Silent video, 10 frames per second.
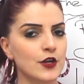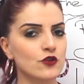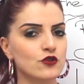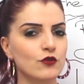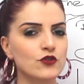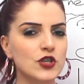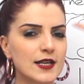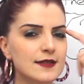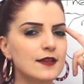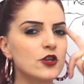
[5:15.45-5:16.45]
So
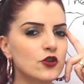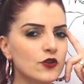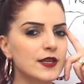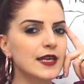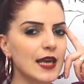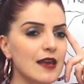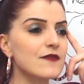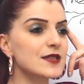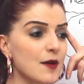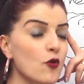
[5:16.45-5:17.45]
just you
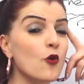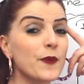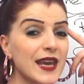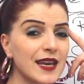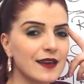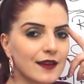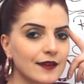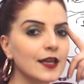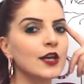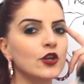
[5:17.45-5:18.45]
give some opinion.